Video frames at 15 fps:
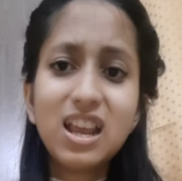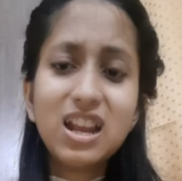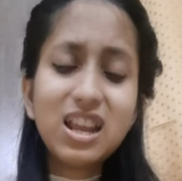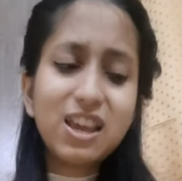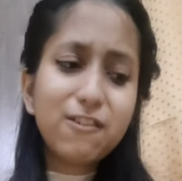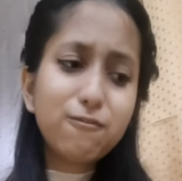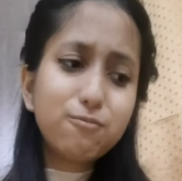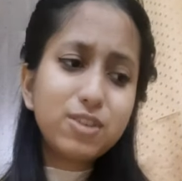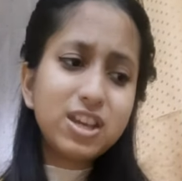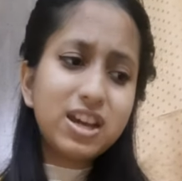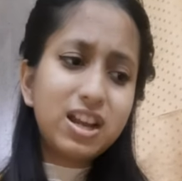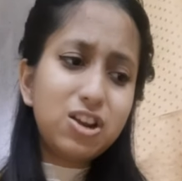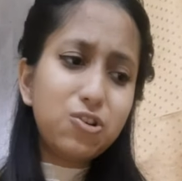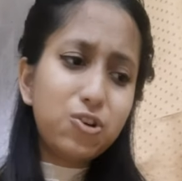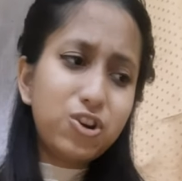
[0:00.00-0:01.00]
Leave
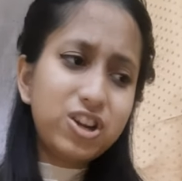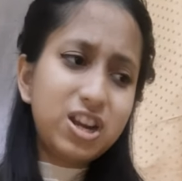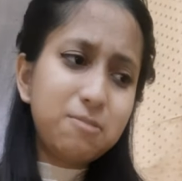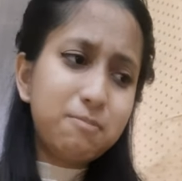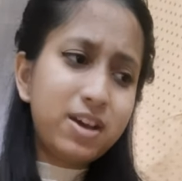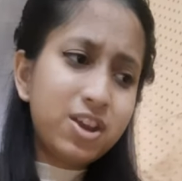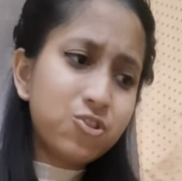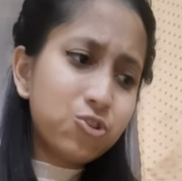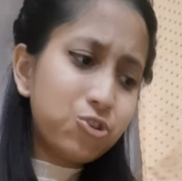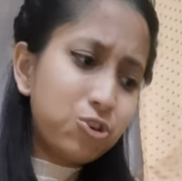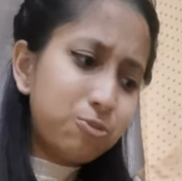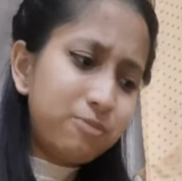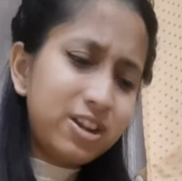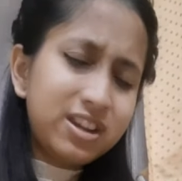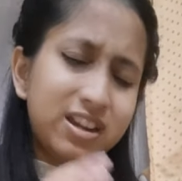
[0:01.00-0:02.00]
me alone in my
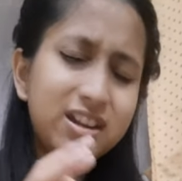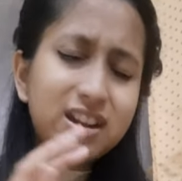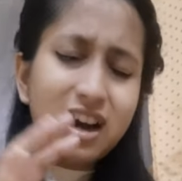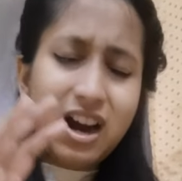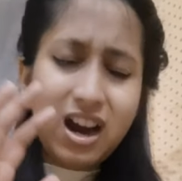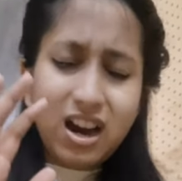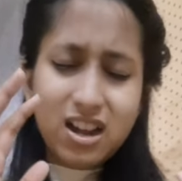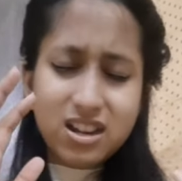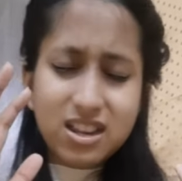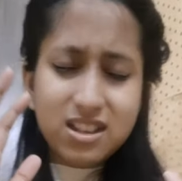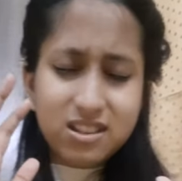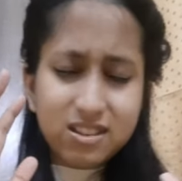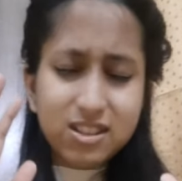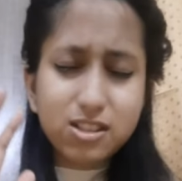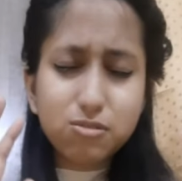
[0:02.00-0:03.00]
room in the dark.
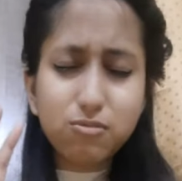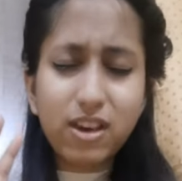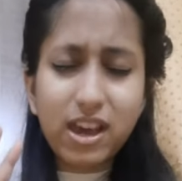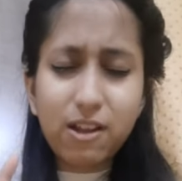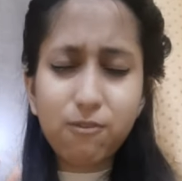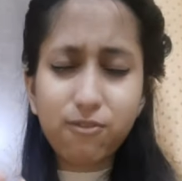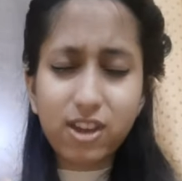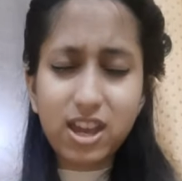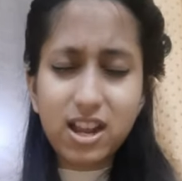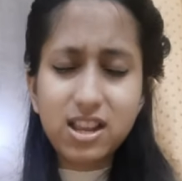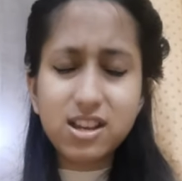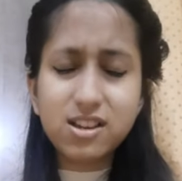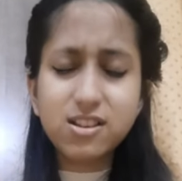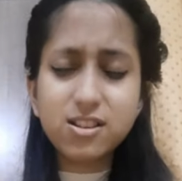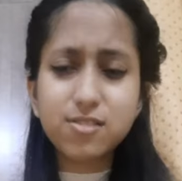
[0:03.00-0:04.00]
This is where
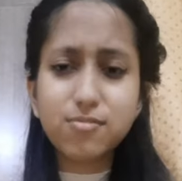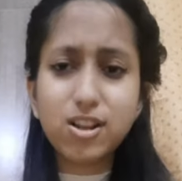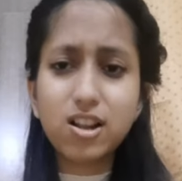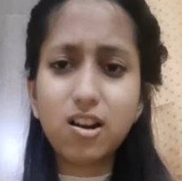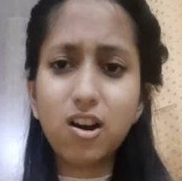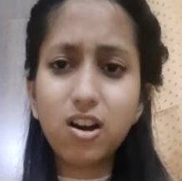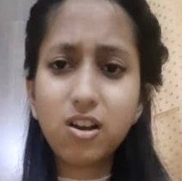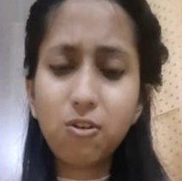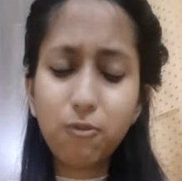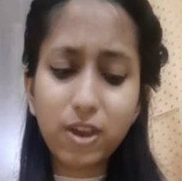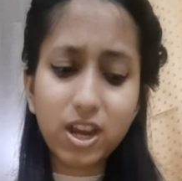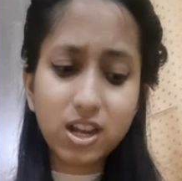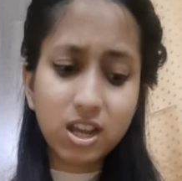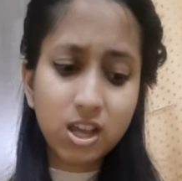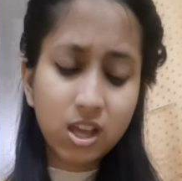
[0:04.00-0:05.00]
failures belong.
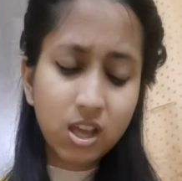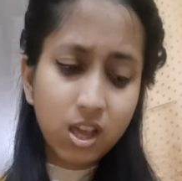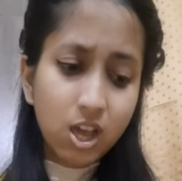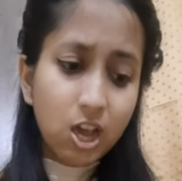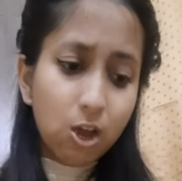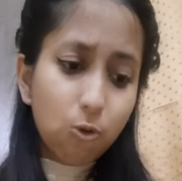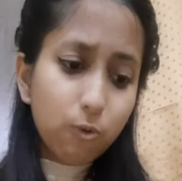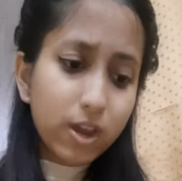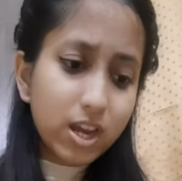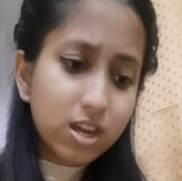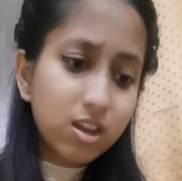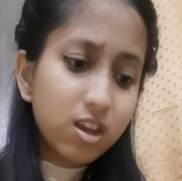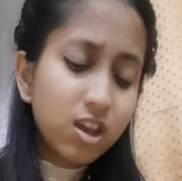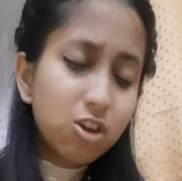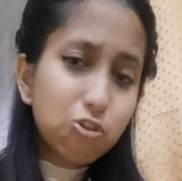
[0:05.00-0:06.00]
Wait,
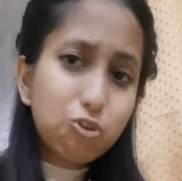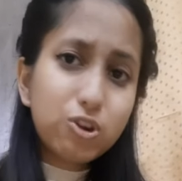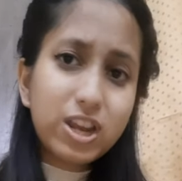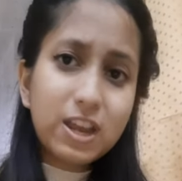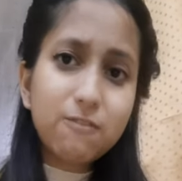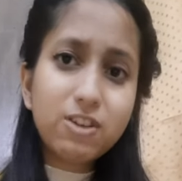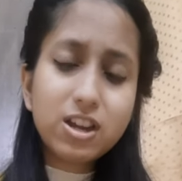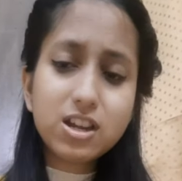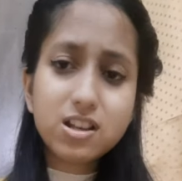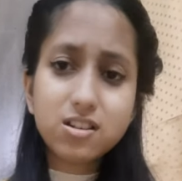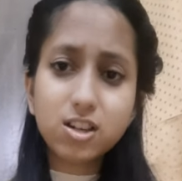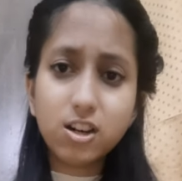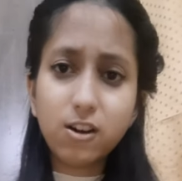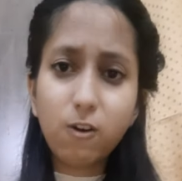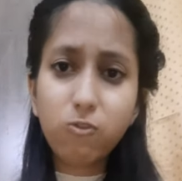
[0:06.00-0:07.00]
do they even
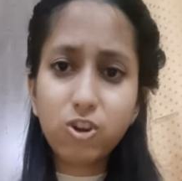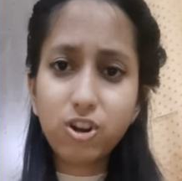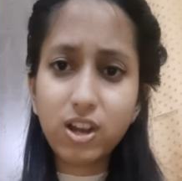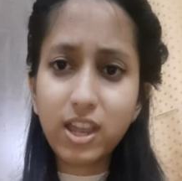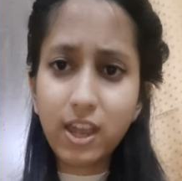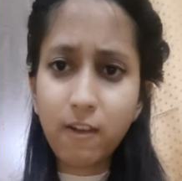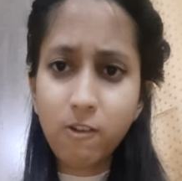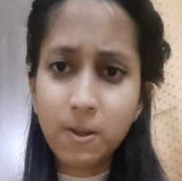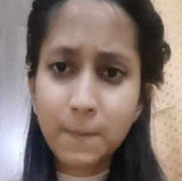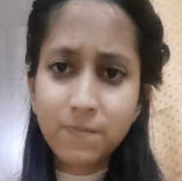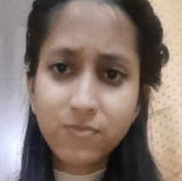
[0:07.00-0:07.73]
deserve to live?